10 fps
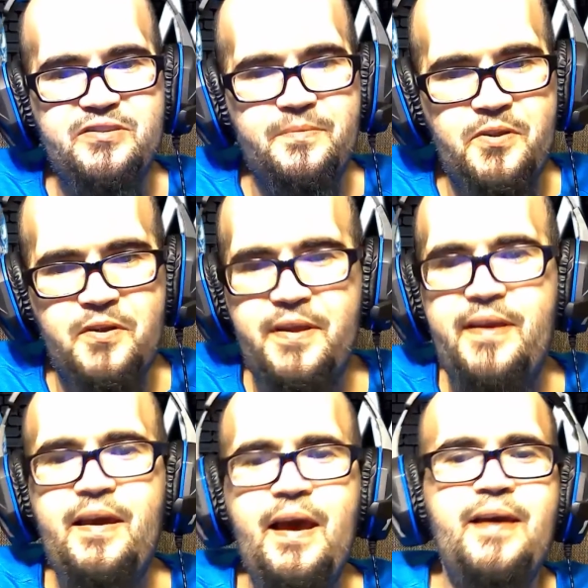
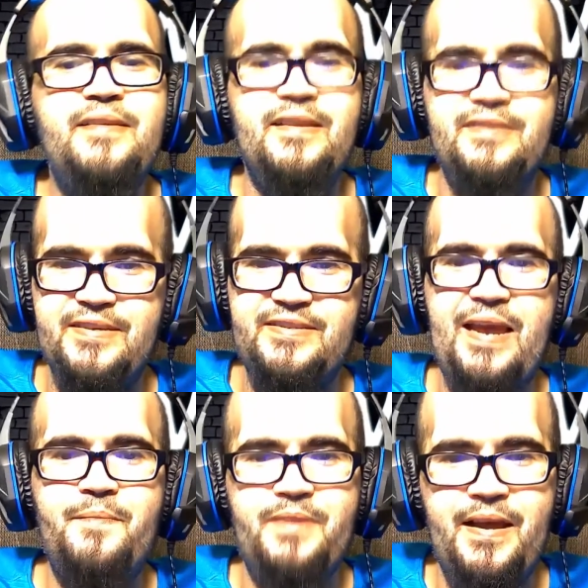community the
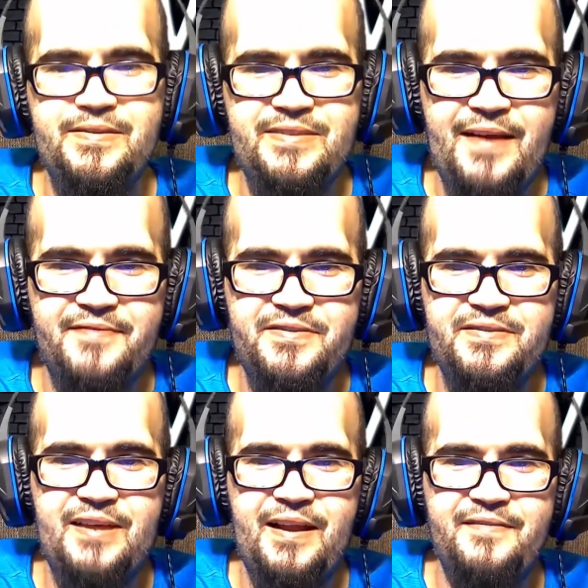same things
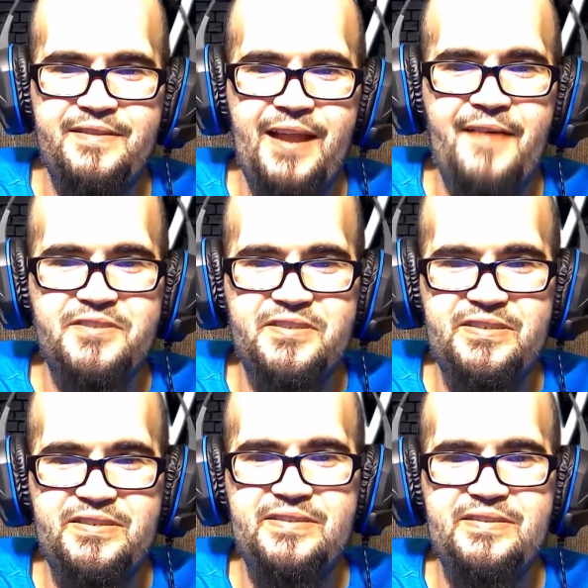that I've
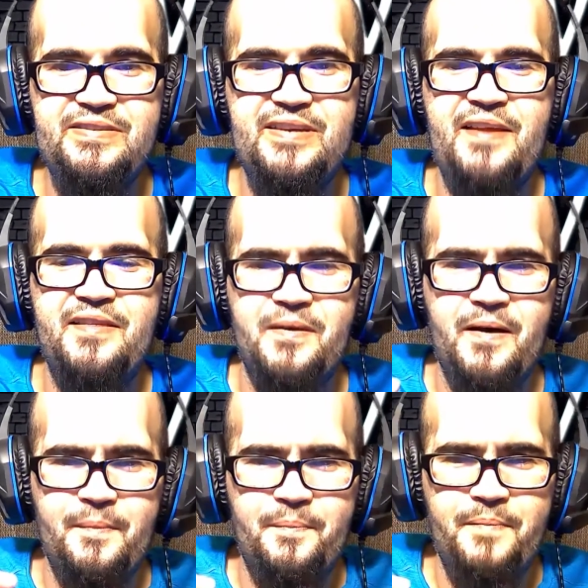seen in
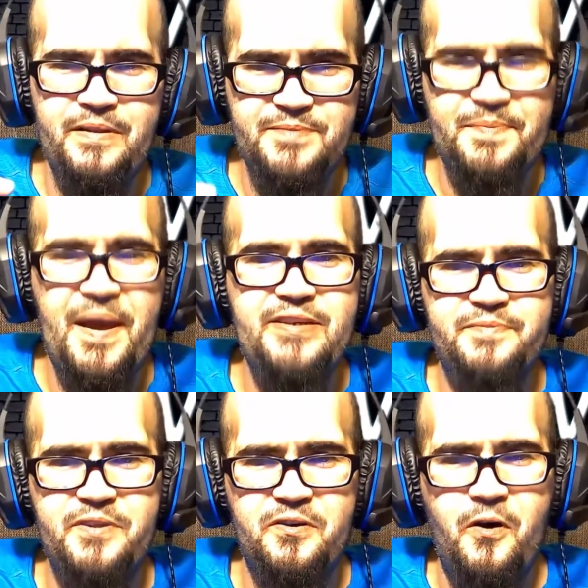the Spanish
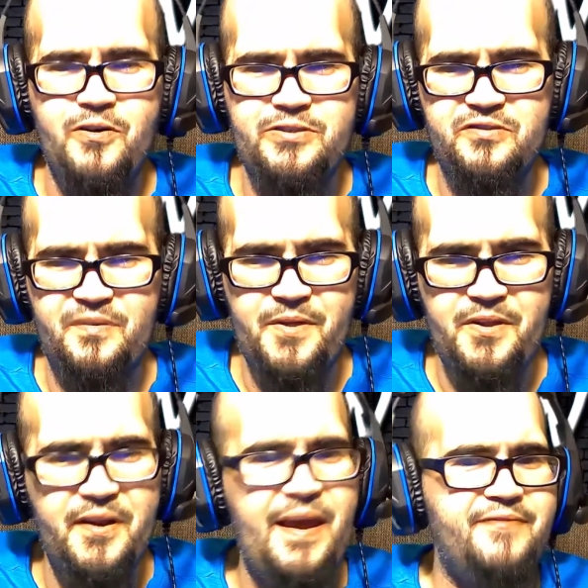Pentecostal
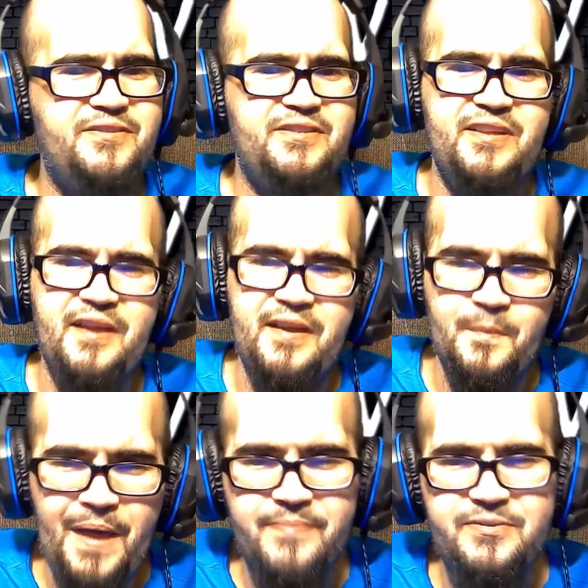community. I've seen it in the
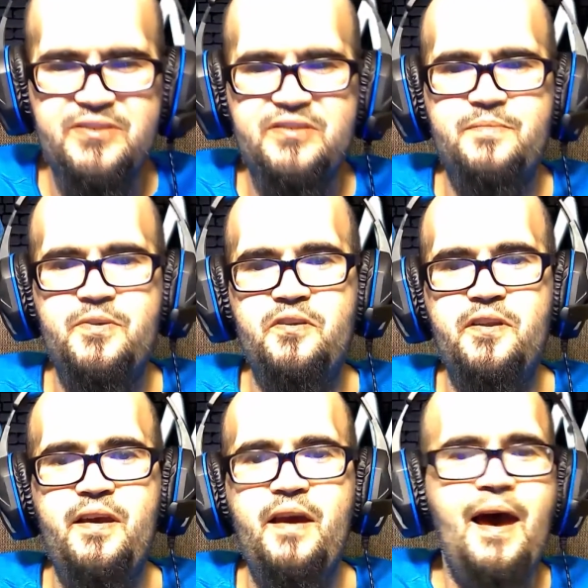Baptist
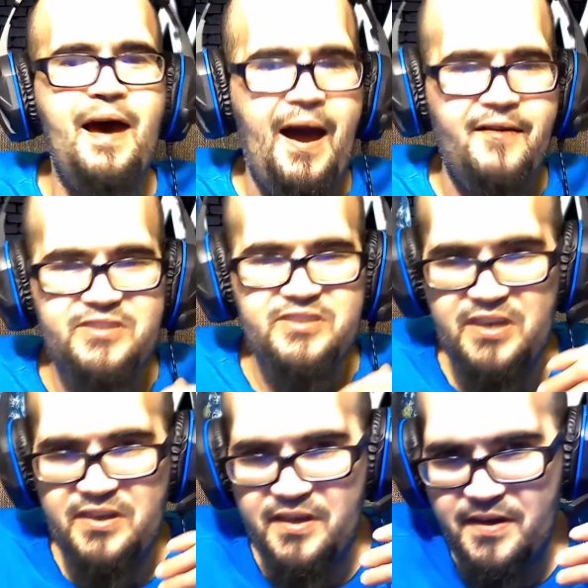community. I've
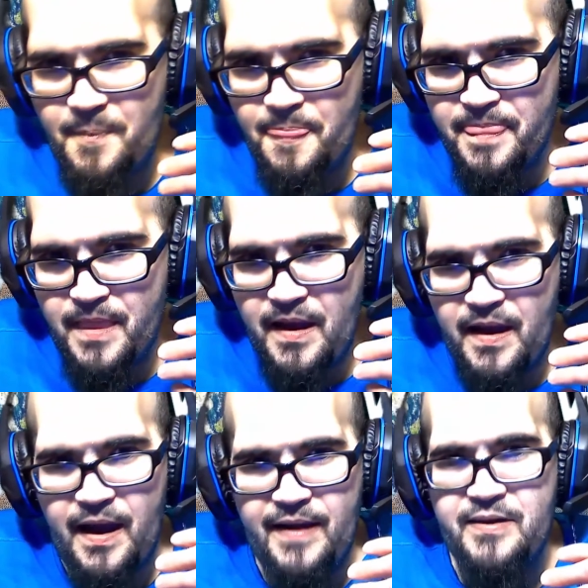seen it,
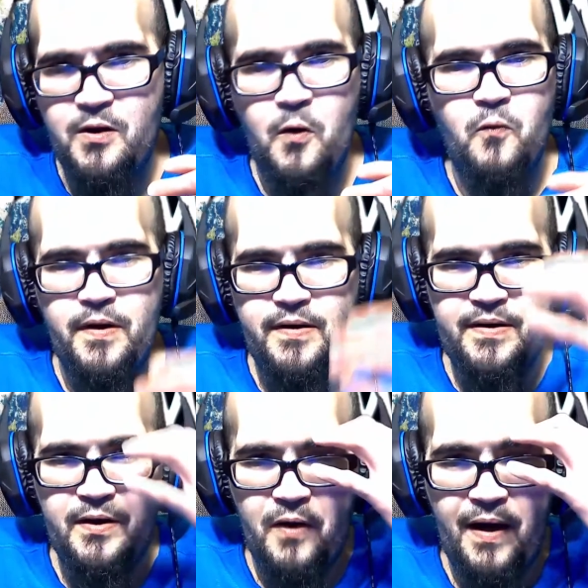
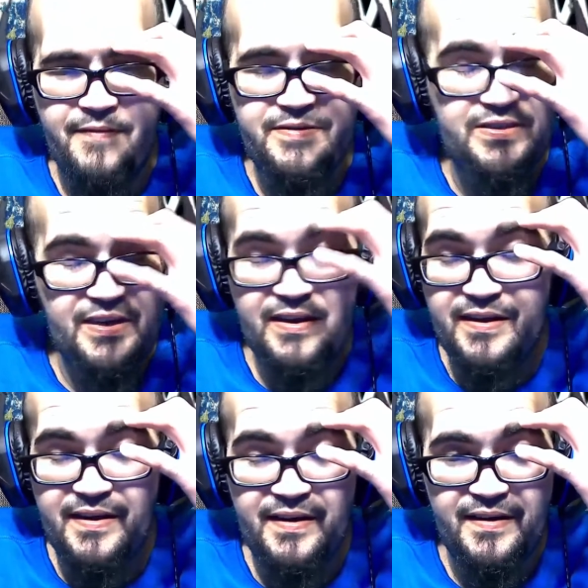I've seen
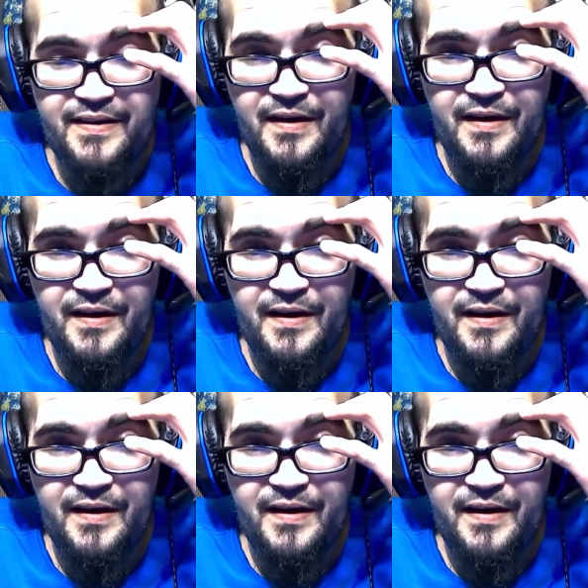it in